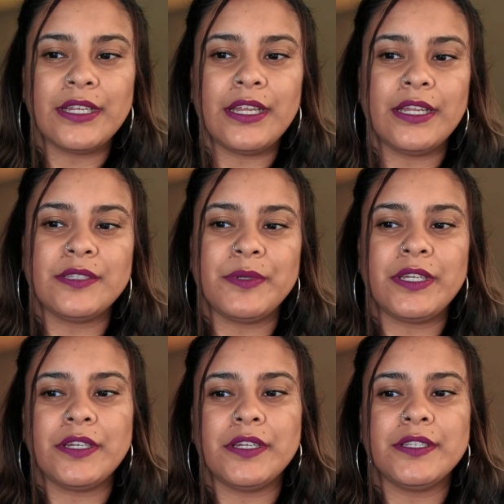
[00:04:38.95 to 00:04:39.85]
And it's
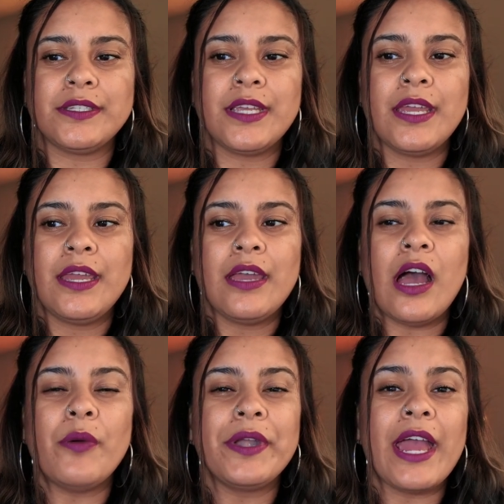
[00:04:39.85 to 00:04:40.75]
because
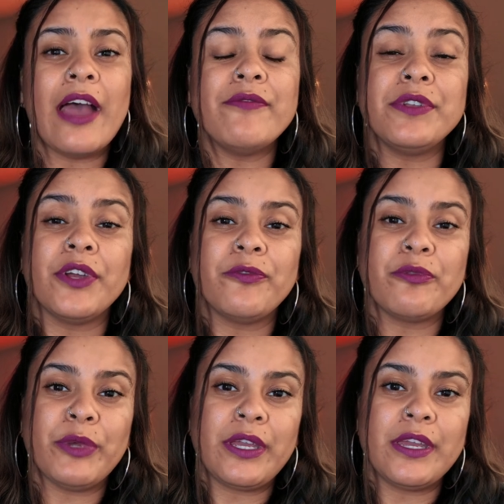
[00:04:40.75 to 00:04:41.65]
I already have enough with
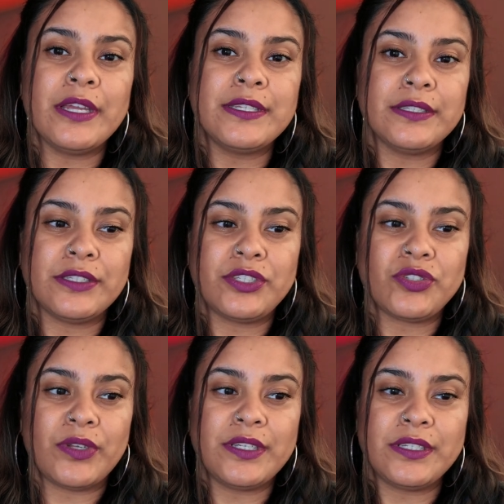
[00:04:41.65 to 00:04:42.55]
my kids and the
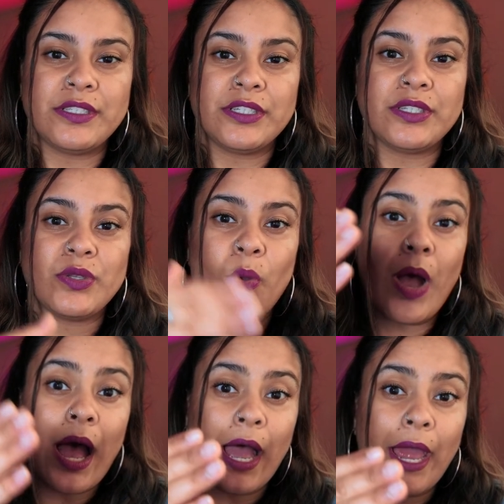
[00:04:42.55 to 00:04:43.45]
stress is just so
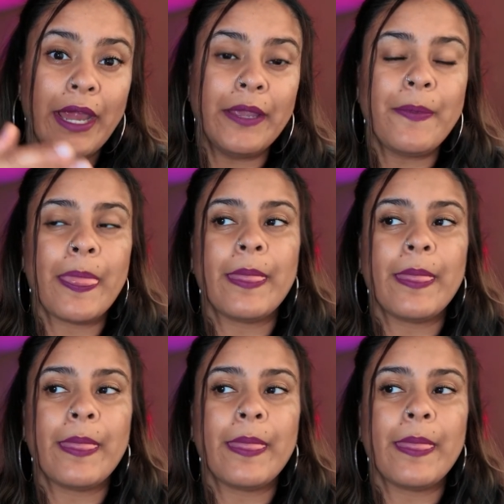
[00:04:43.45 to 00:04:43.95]
high